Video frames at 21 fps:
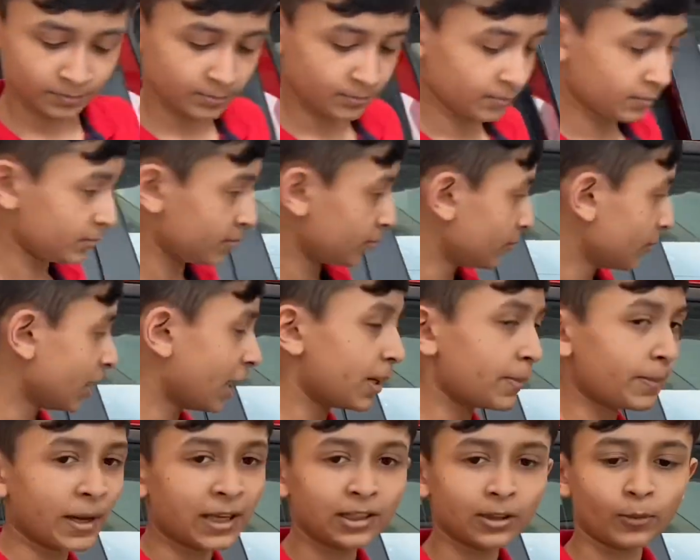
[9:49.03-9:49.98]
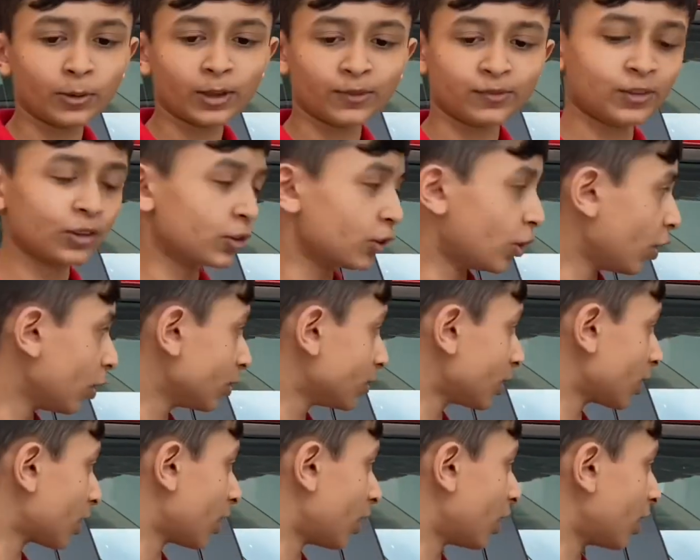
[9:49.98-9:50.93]
And by the way, if you lock the
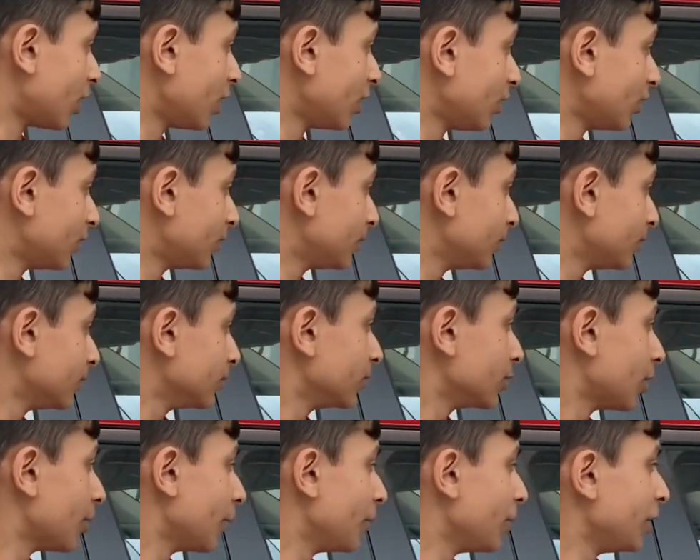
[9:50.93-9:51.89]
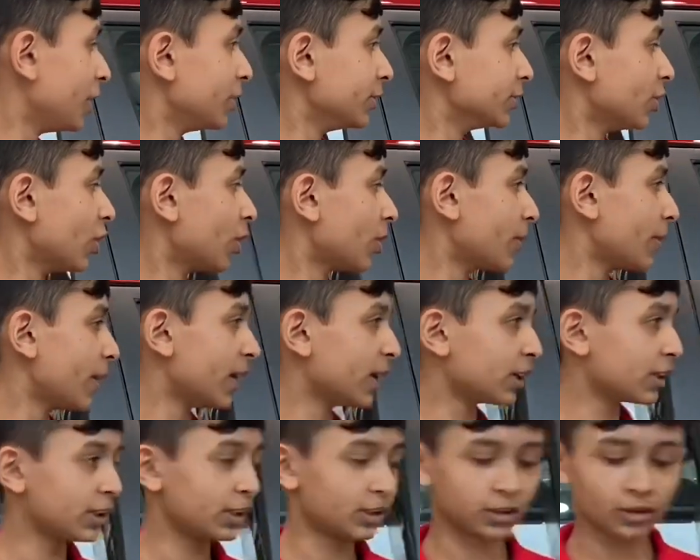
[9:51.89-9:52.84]
car, the mirror is
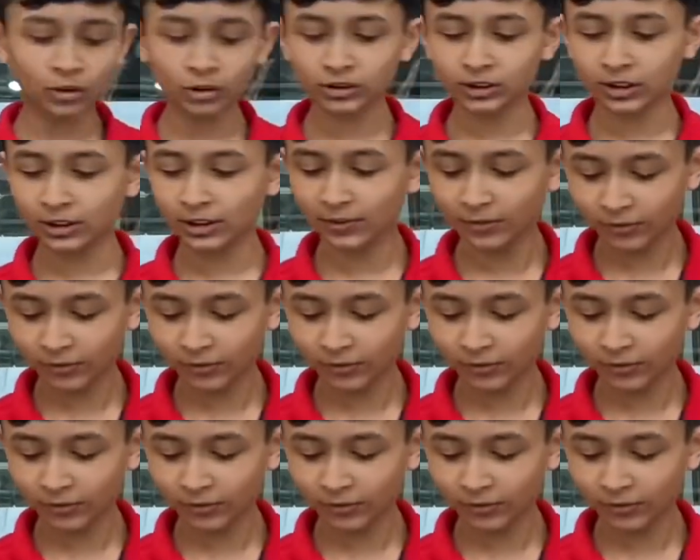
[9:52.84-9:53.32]
automatically closed if